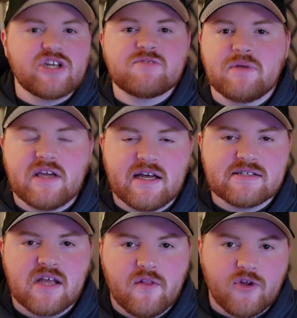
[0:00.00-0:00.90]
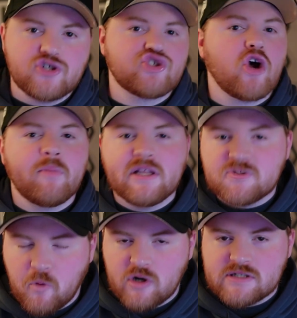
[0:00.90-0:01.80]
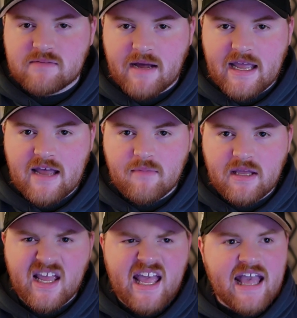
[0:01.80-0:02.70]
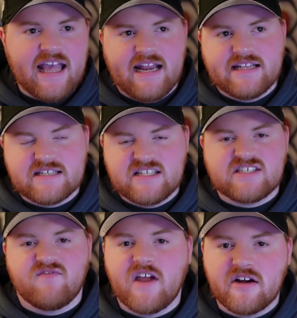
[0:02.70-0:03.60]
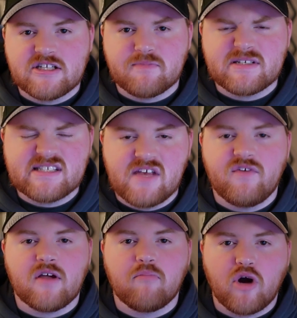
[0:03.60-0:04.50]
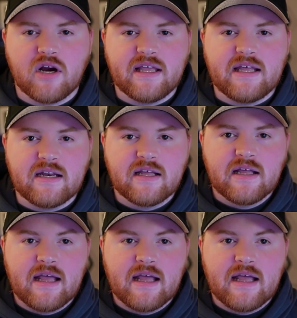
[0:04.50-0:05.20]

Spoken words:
just because there's so many sports in Miami and it's a very specific market.